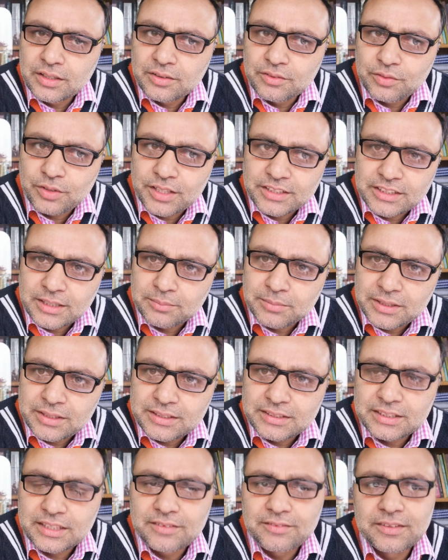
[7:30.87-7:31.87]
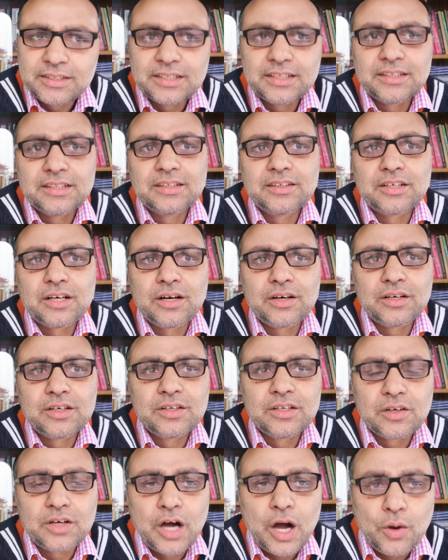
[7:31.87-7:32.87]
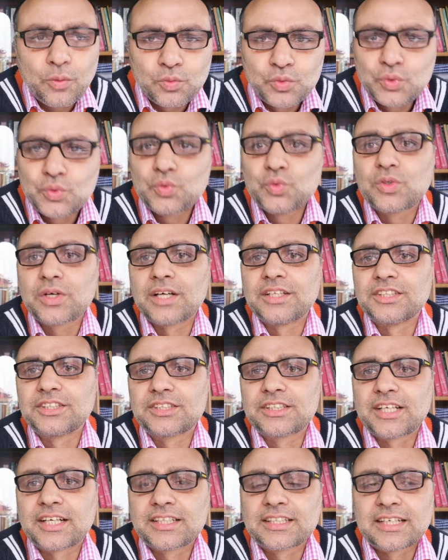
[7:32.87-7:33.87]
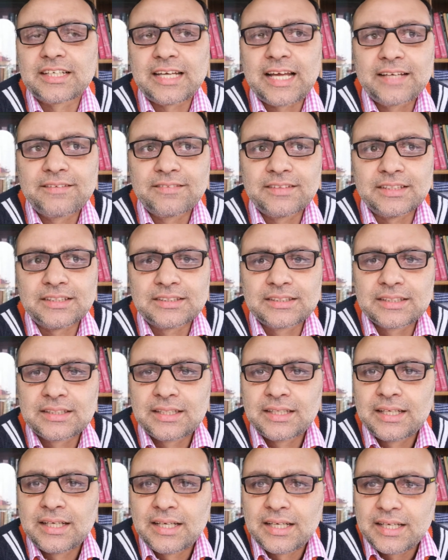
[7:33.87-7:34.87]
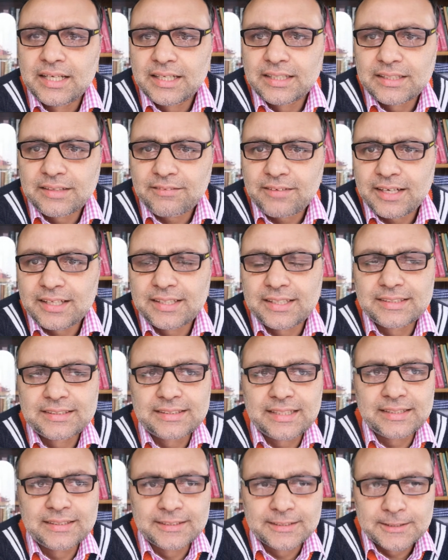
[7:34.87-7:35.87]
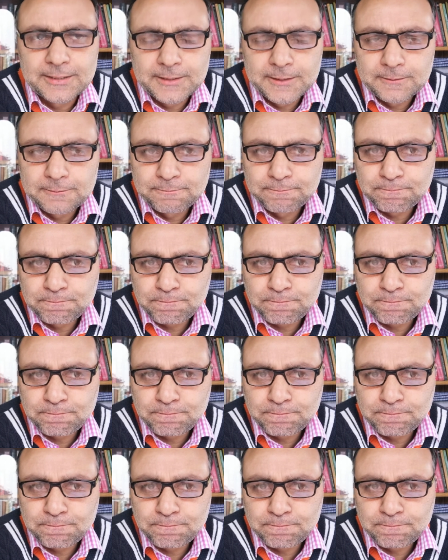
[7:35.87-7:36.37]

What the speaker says: for example, it's a very how you construct a language in the wider sense.